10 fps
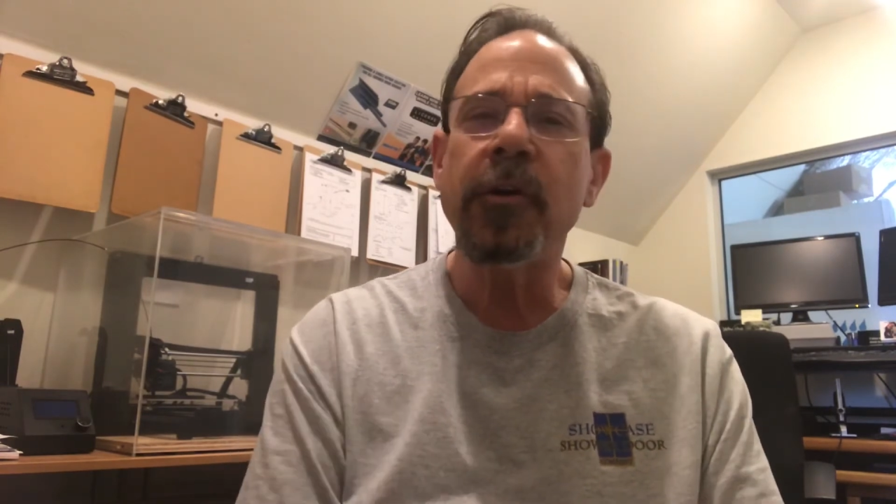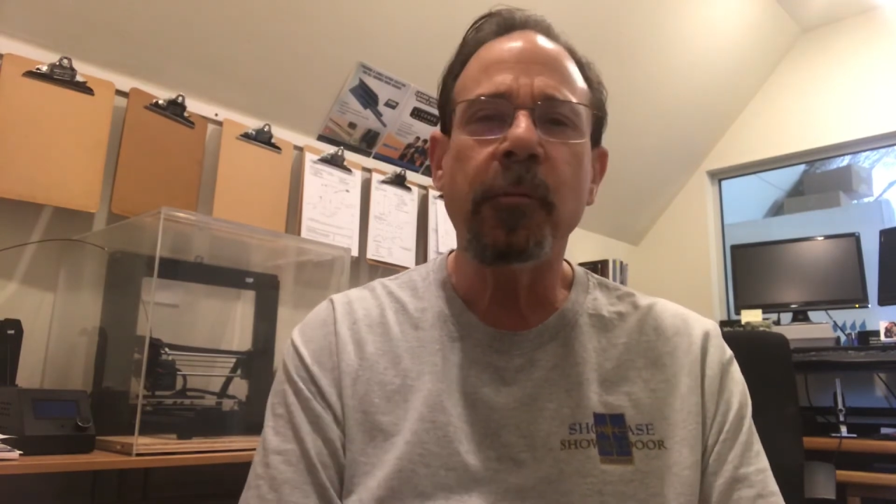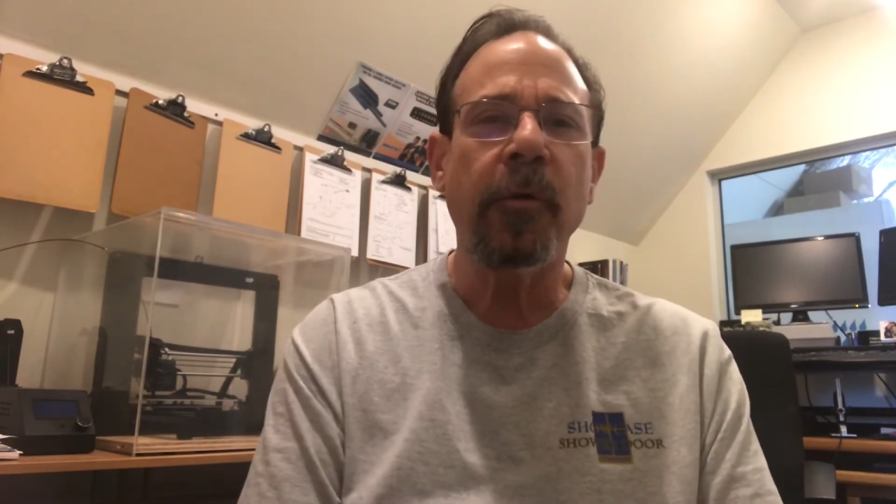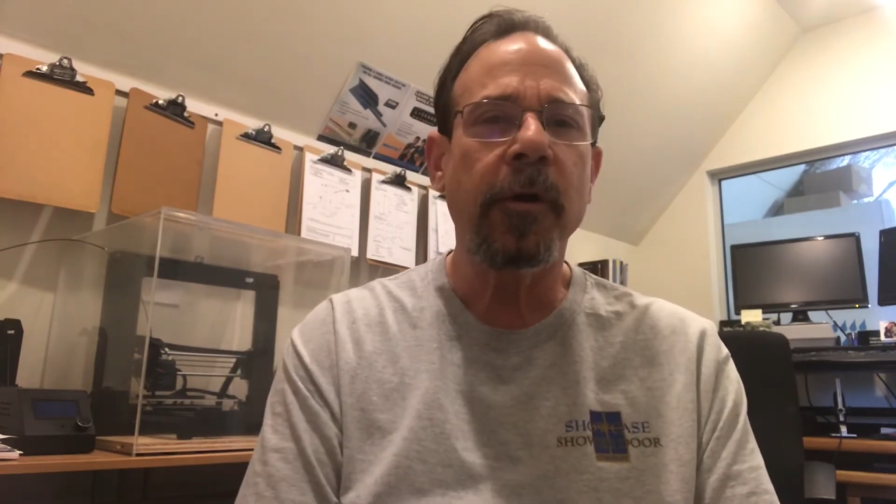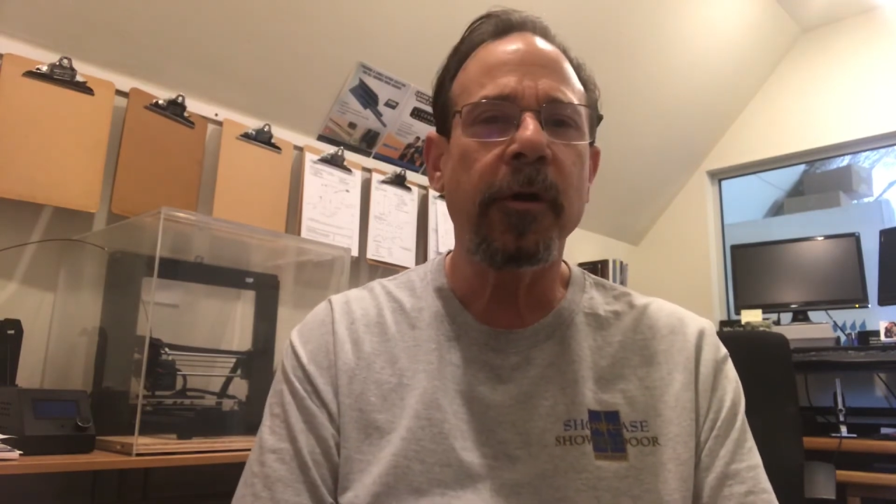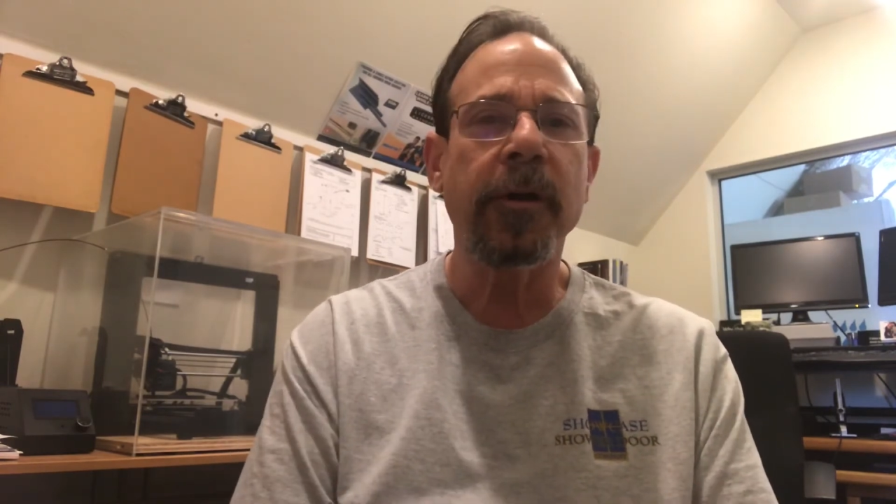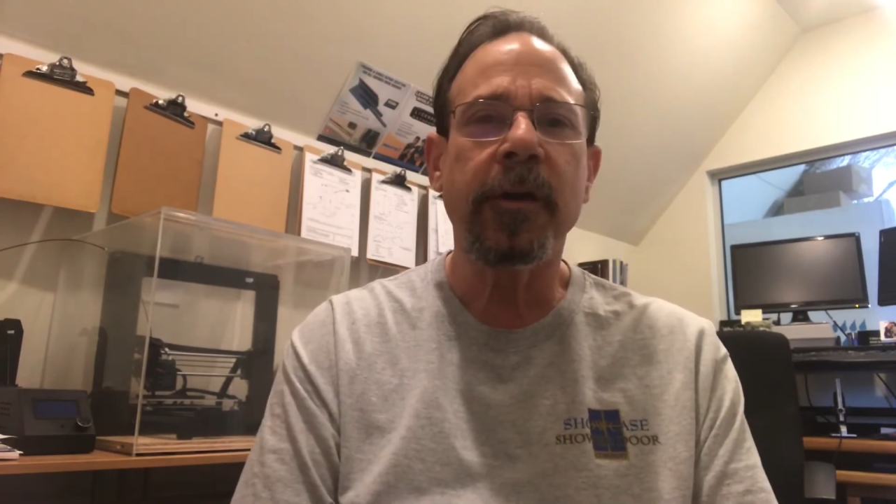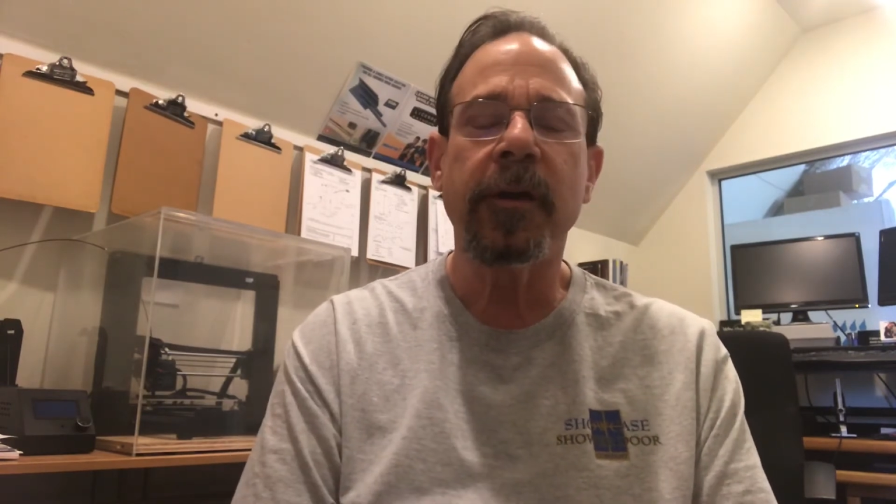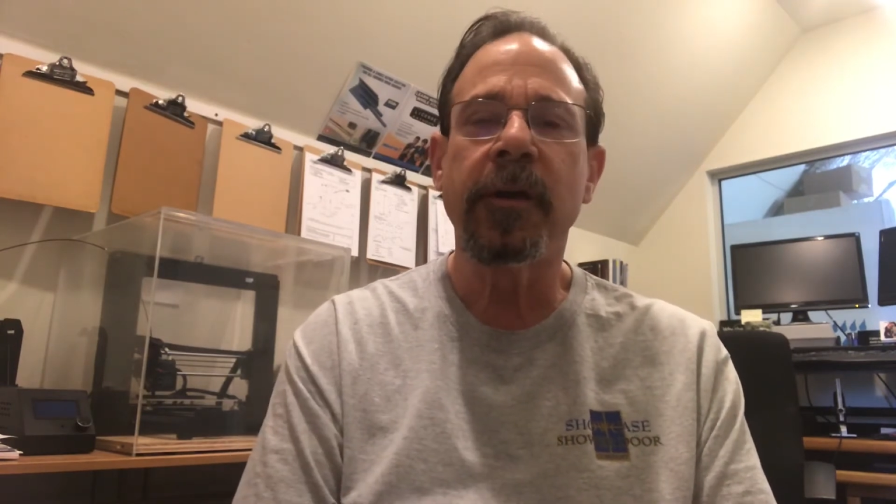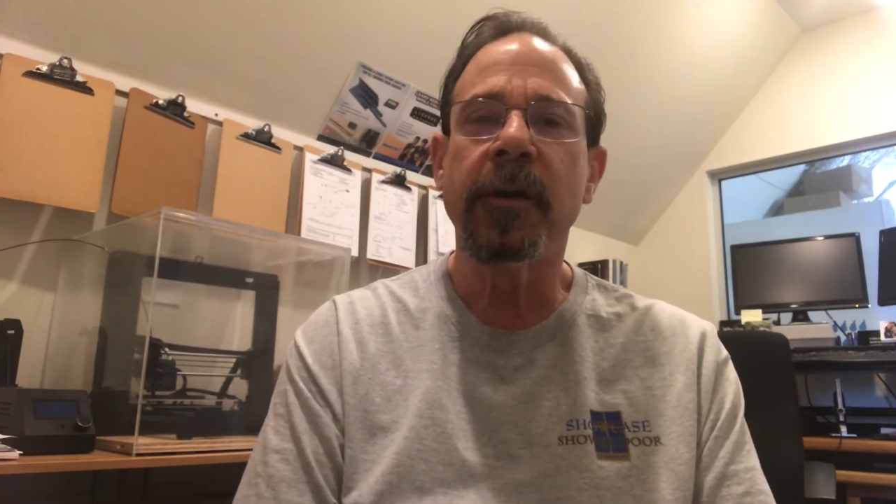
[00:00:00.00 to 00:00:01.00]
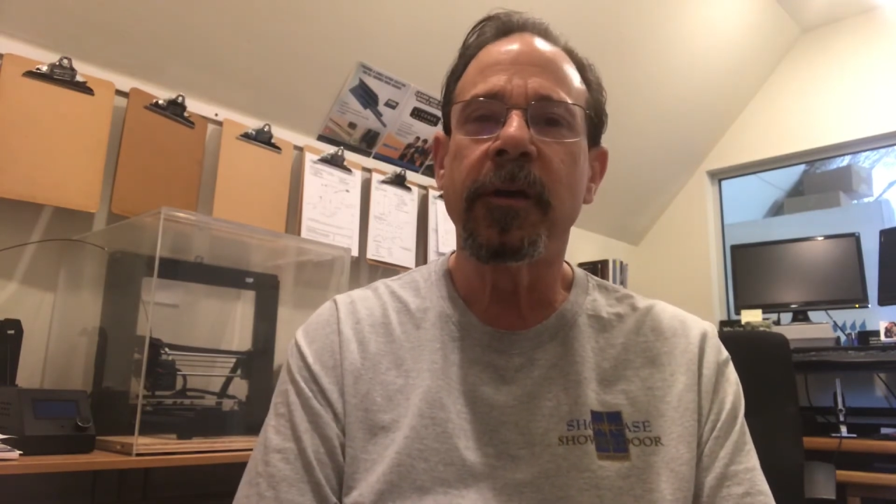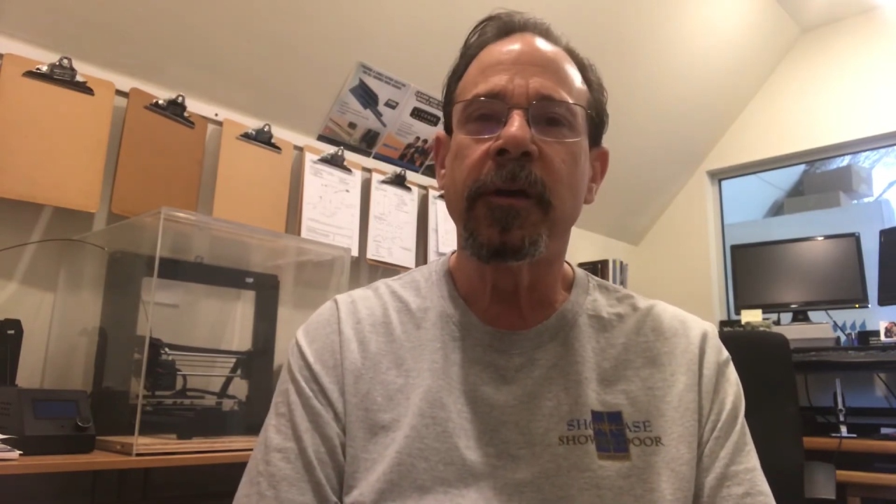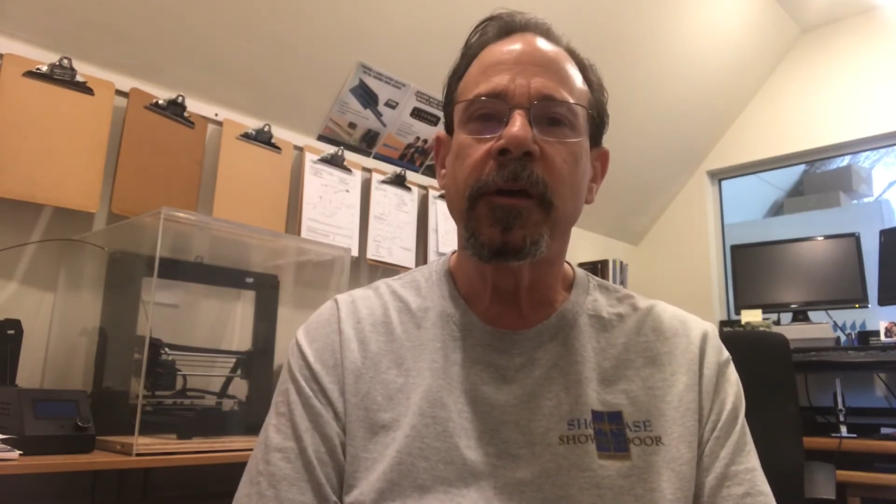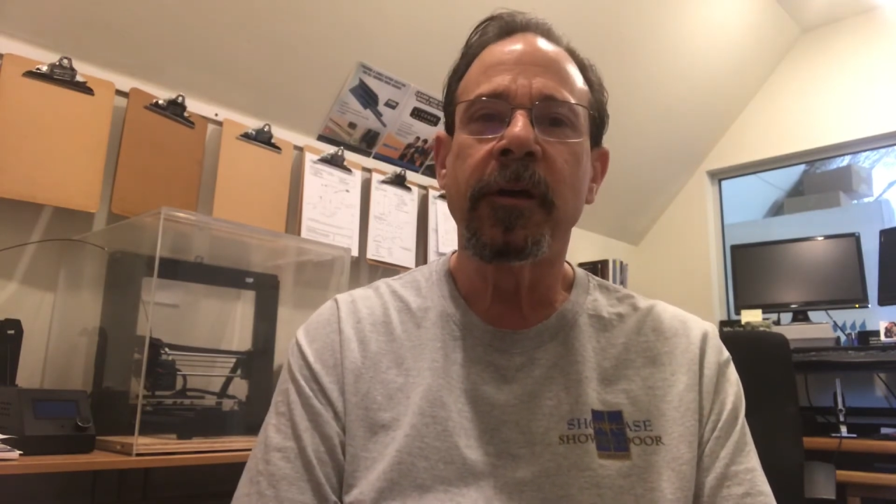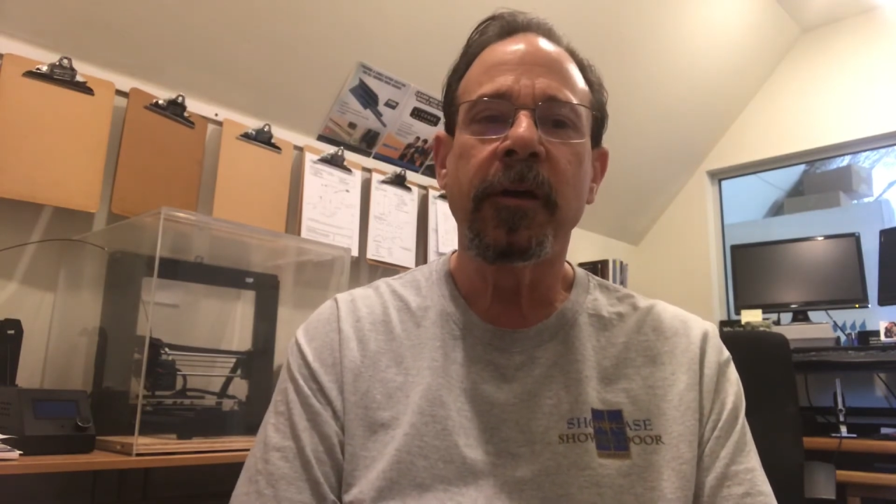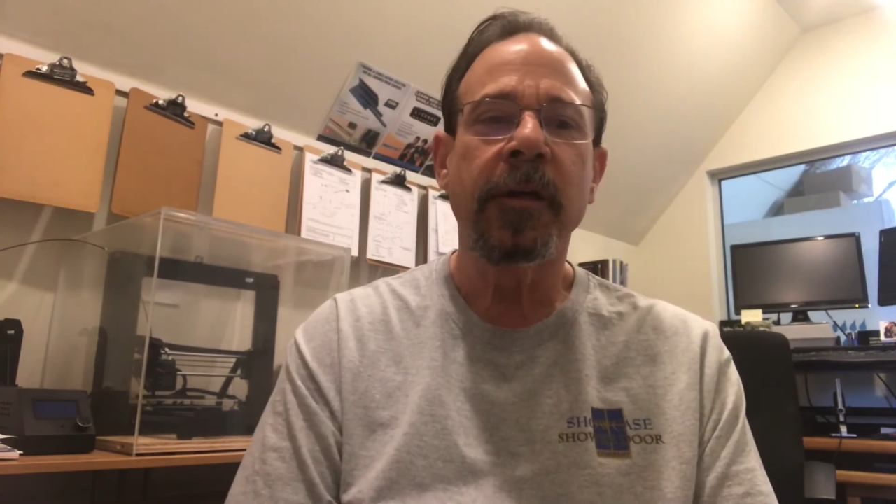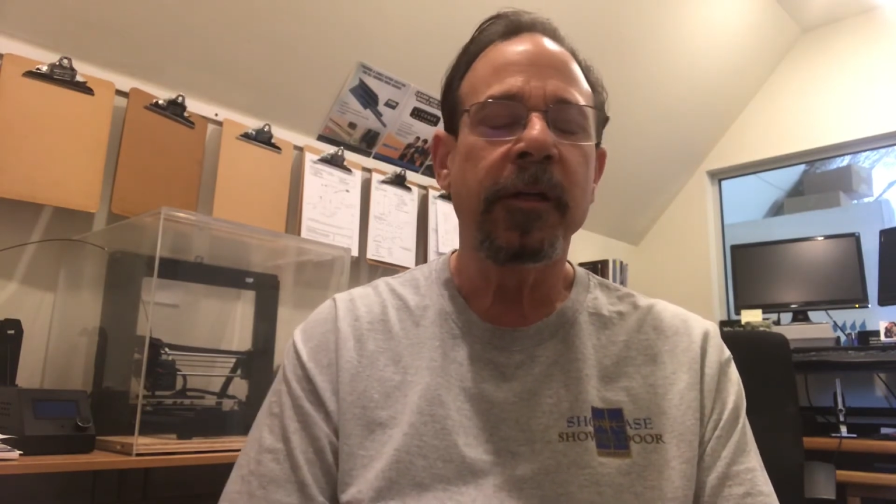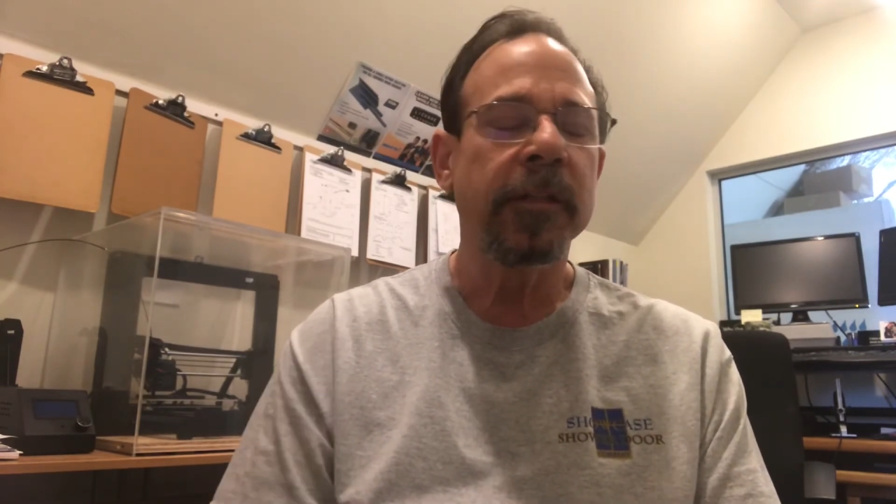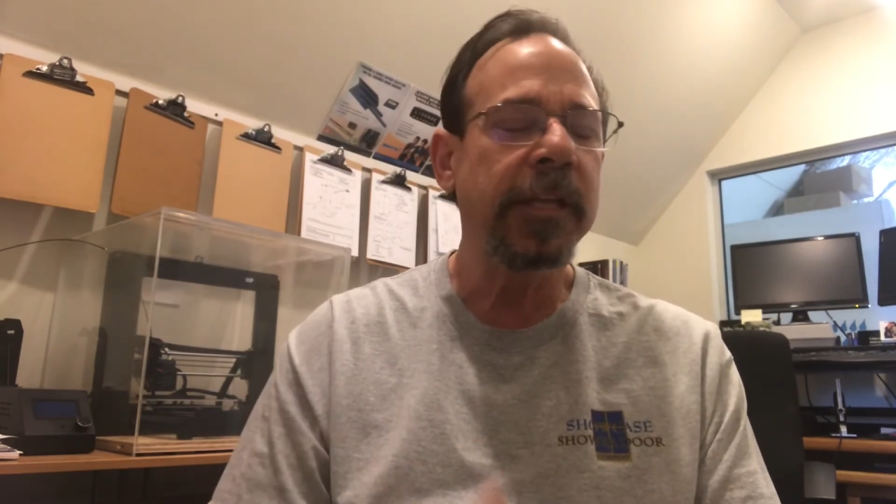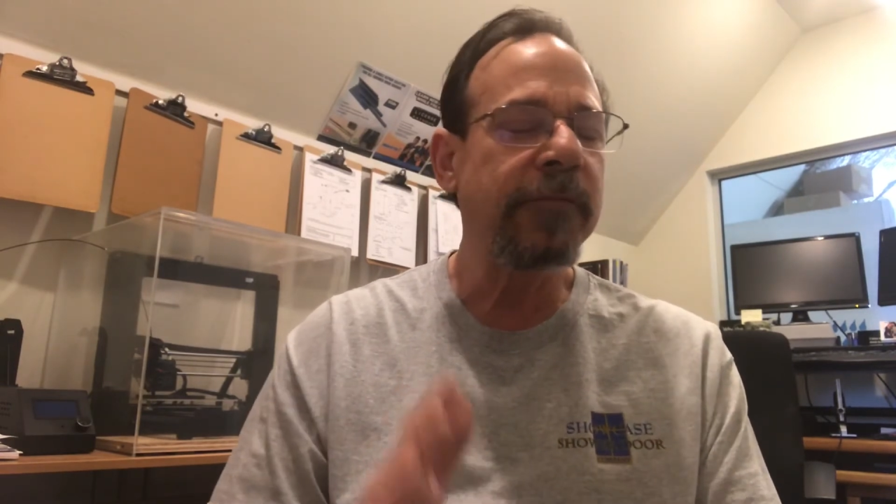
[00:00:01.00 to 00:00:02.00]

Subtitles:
work, leave